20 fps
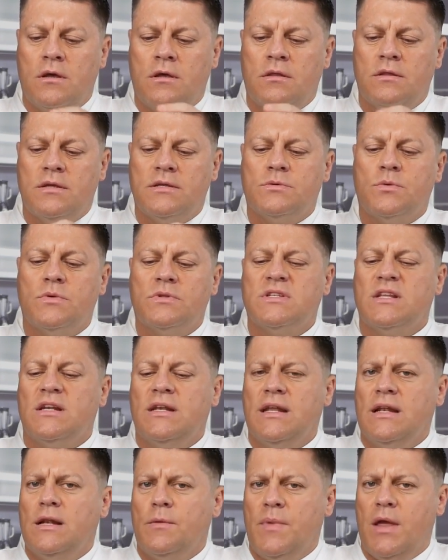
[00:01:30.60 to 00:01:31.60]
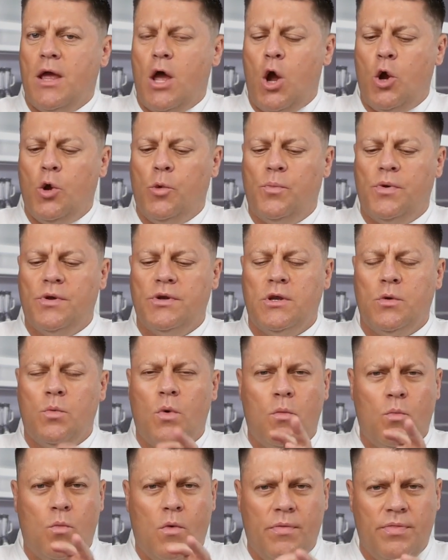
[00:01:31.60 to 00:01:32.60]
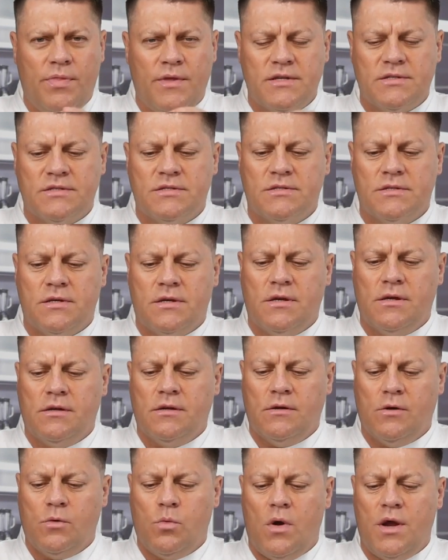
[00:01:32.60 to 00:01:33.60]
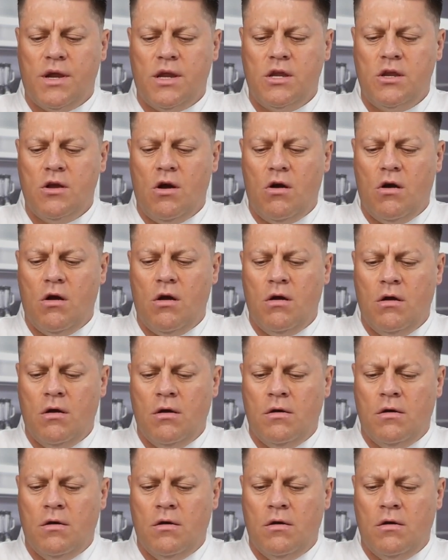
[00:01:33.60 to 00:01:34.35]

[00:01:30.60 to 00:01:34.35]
This one's a little bit open, you want one that's quite young.